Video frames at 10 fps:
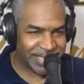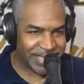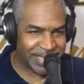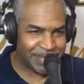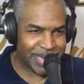
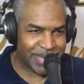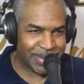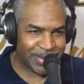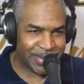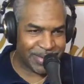Think about,
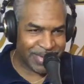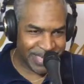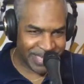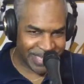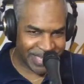dude.
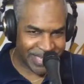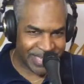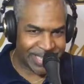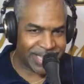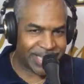
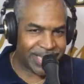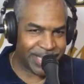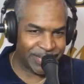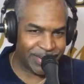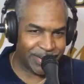Thank
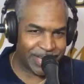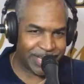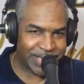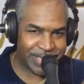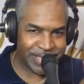you very much.
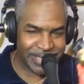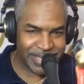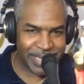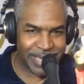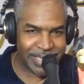
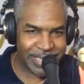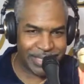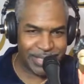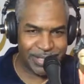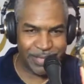Say hi to the
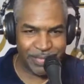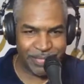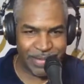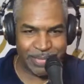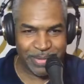YouTube and
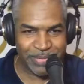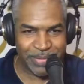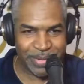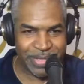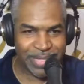Facebook
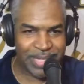folks.